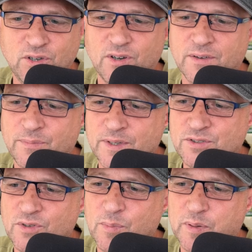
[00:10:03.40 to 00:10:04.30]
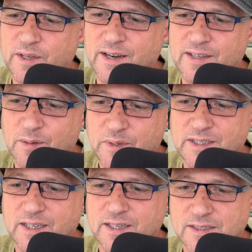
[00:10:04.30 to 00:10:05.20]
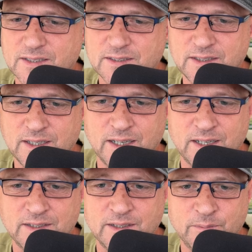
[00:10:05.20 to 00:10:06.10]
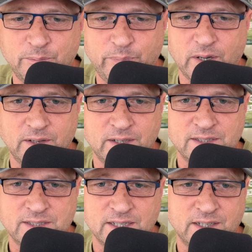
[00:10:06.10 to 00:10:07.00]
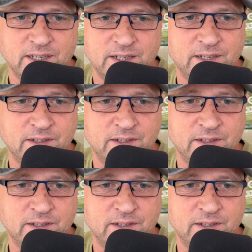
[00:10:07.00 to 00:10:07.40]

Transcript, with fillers: not he's not the player Adam Idah is, and but it said that